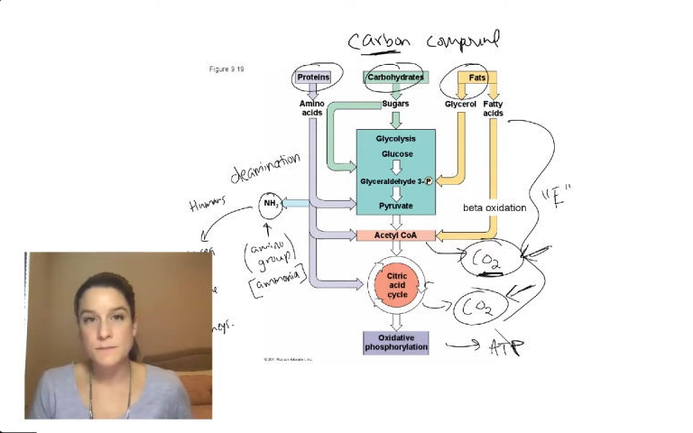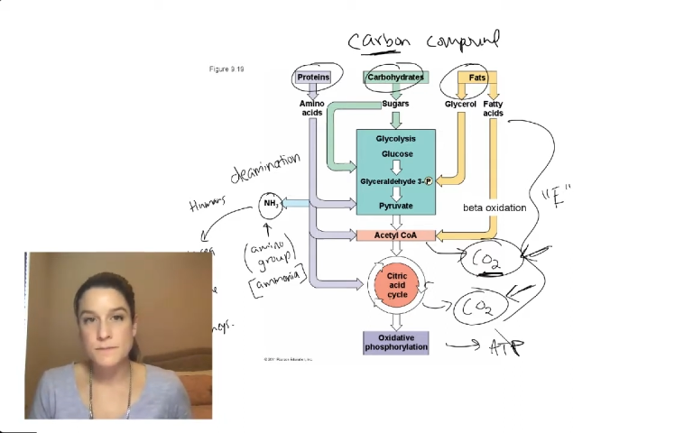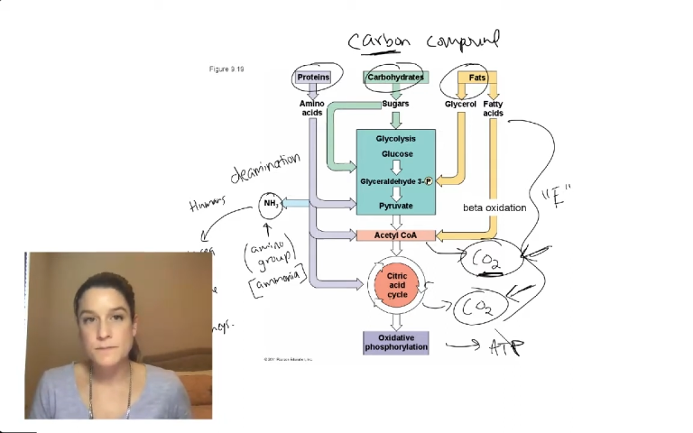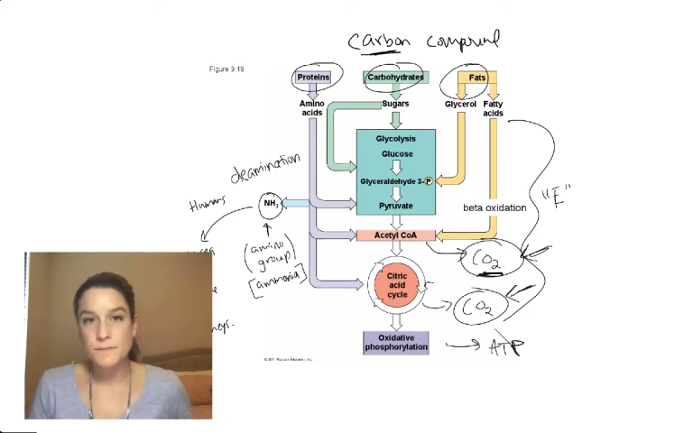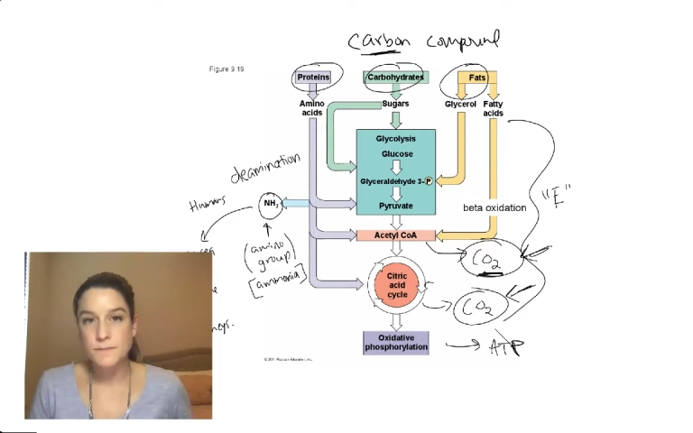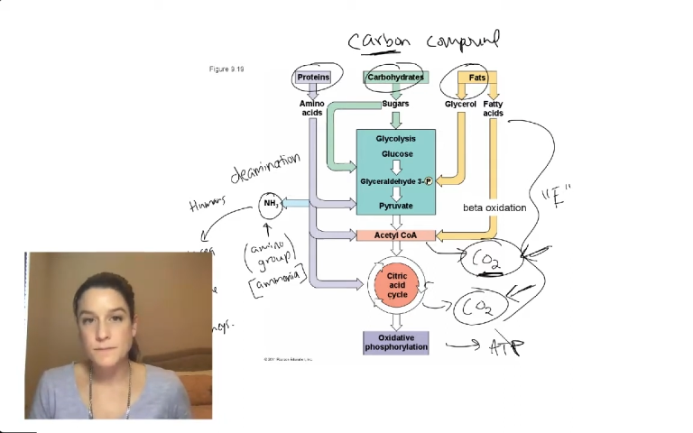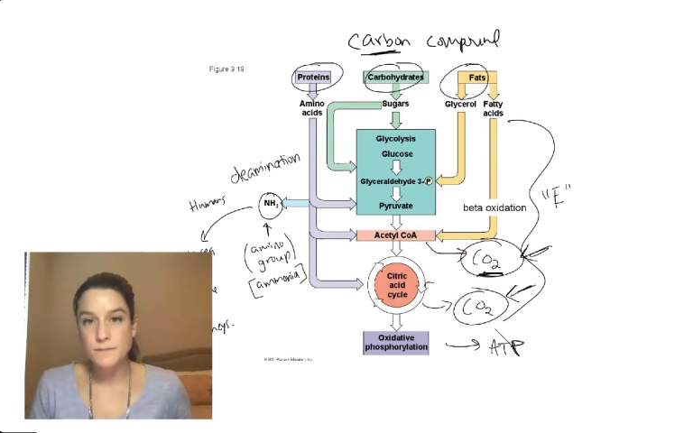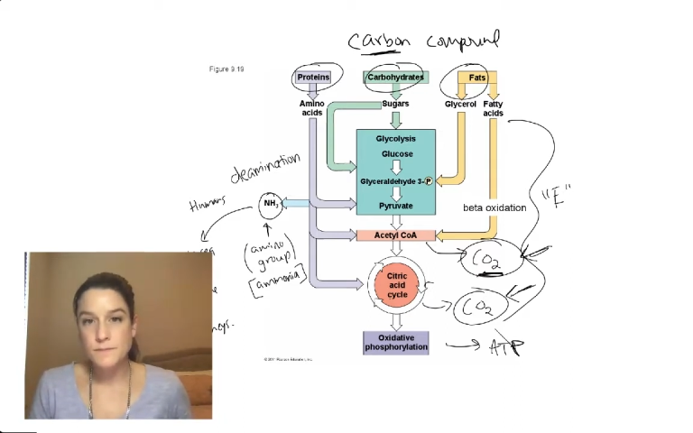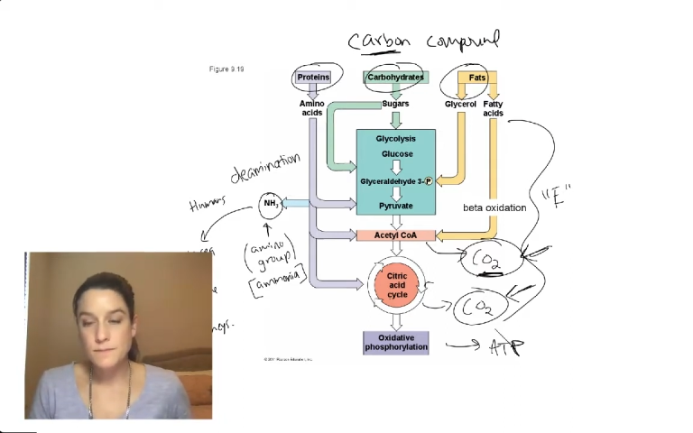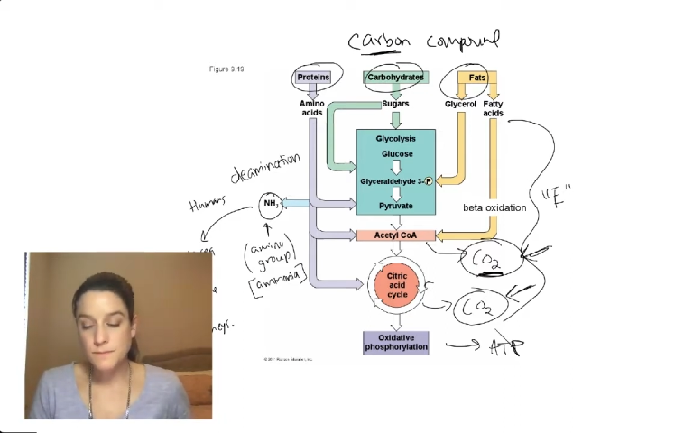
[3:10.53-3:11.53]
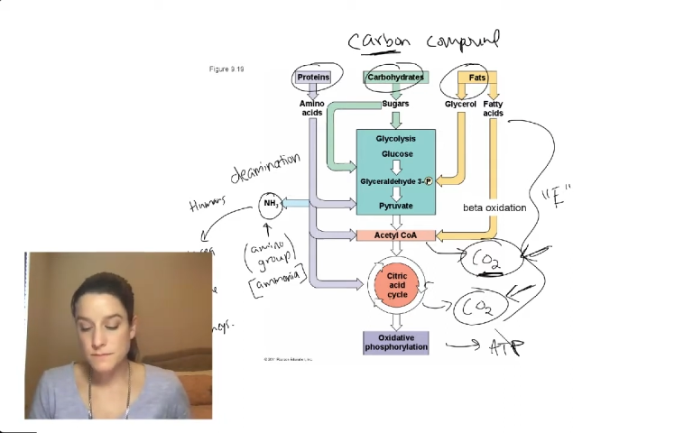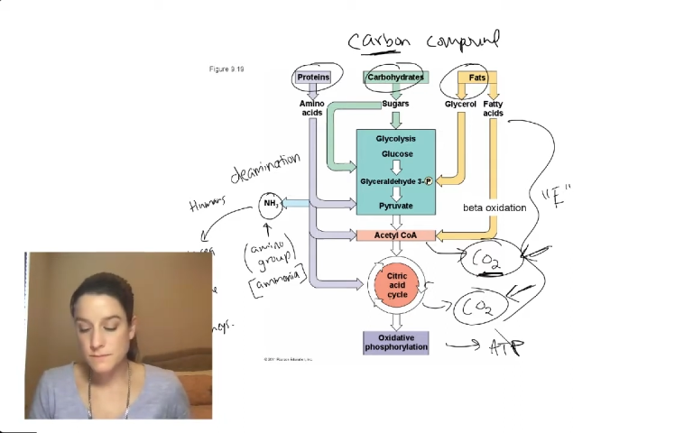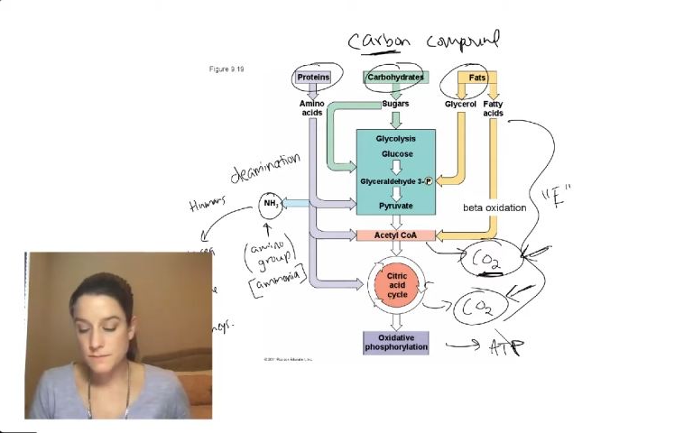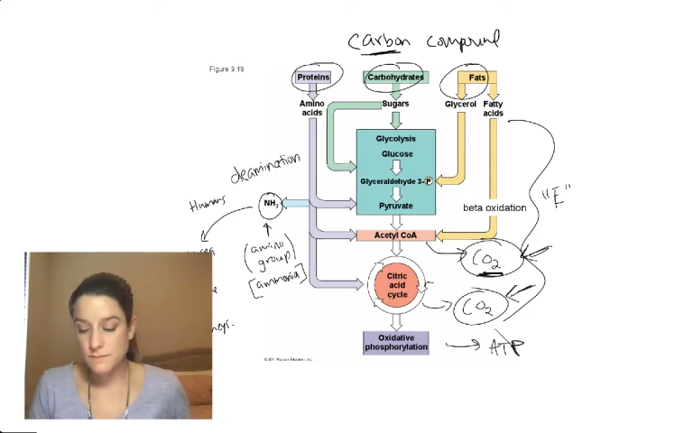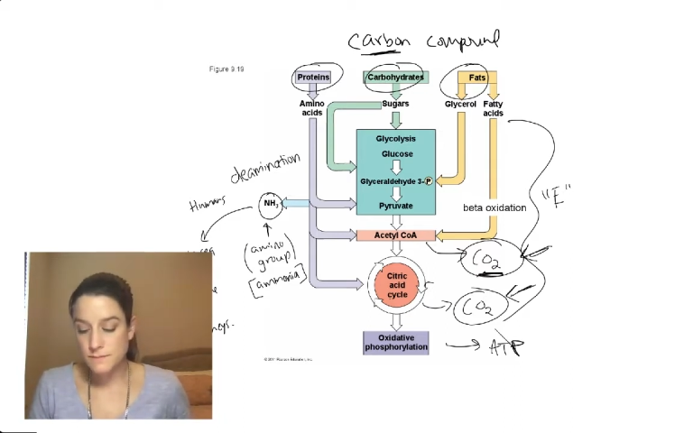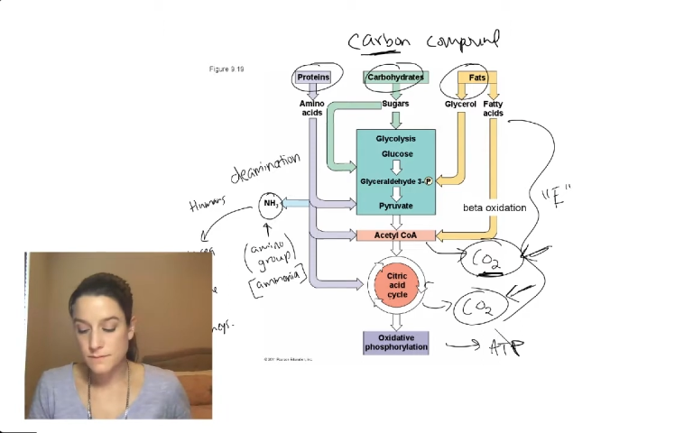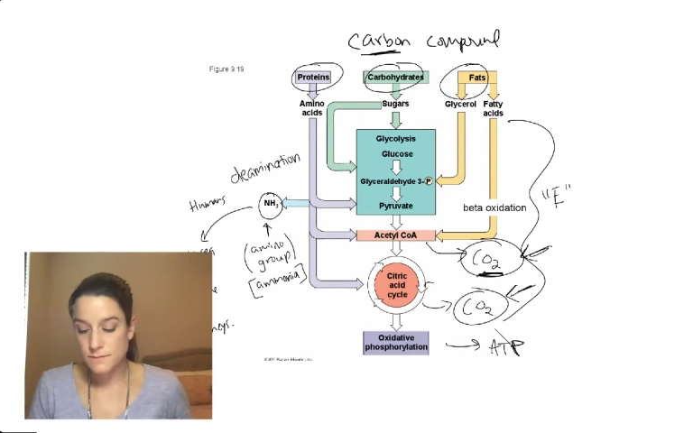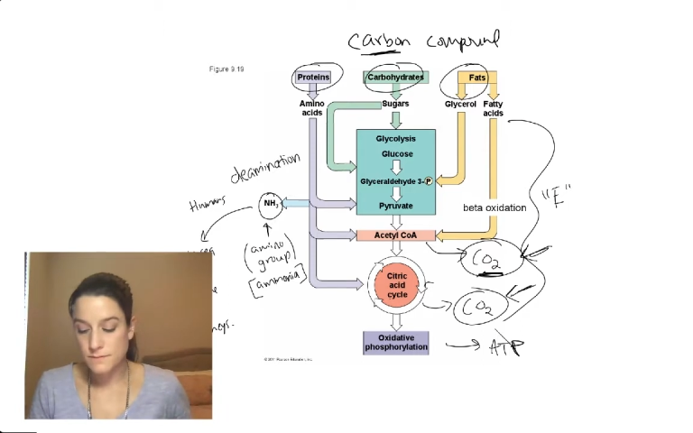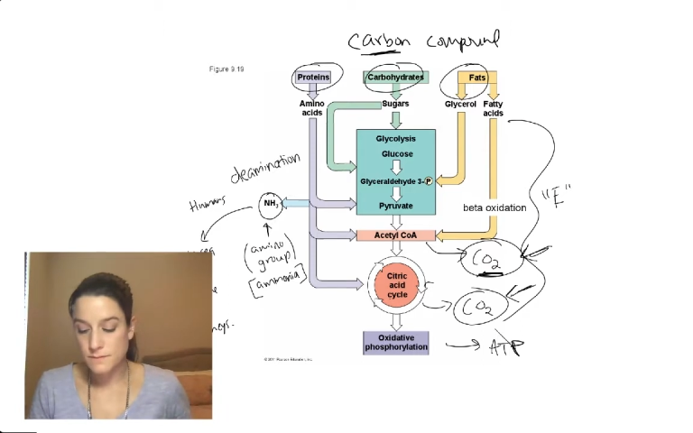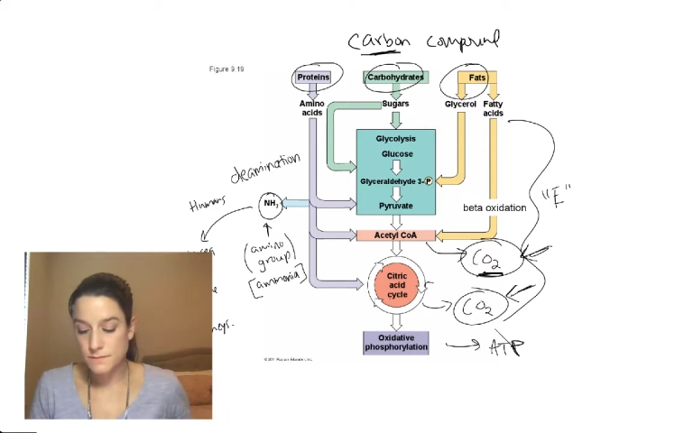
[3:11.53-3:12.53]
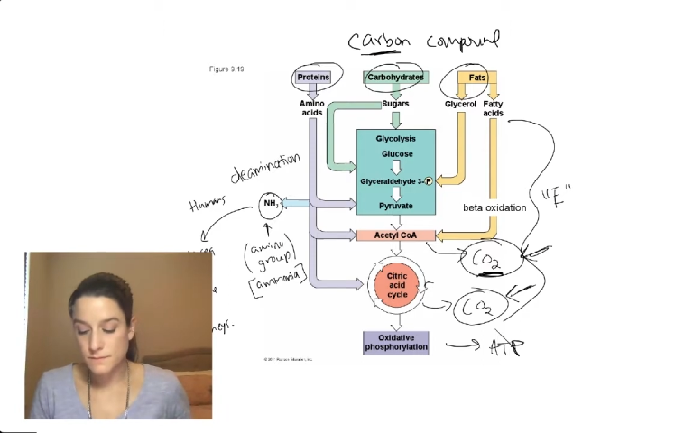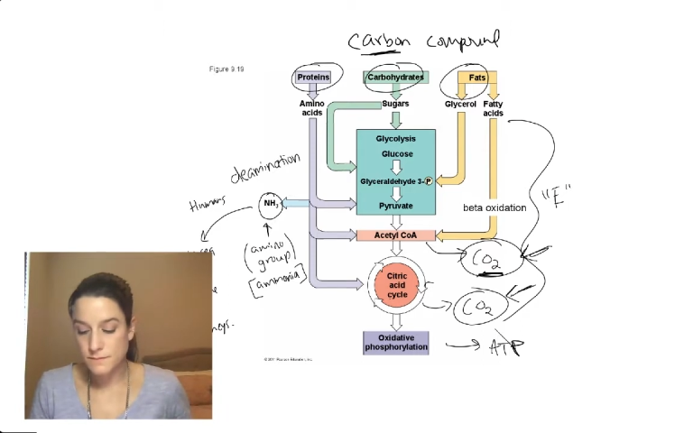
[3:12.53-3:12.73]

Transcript: Nobody speaks.